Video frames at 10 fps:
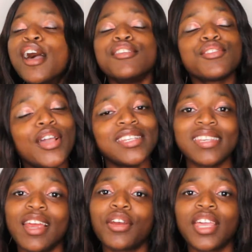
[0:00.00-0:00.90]
so in
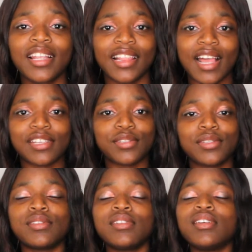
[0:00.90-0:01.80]
crk
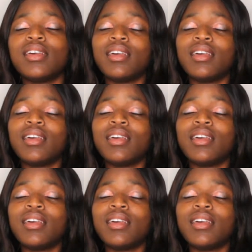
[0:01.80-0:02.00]
class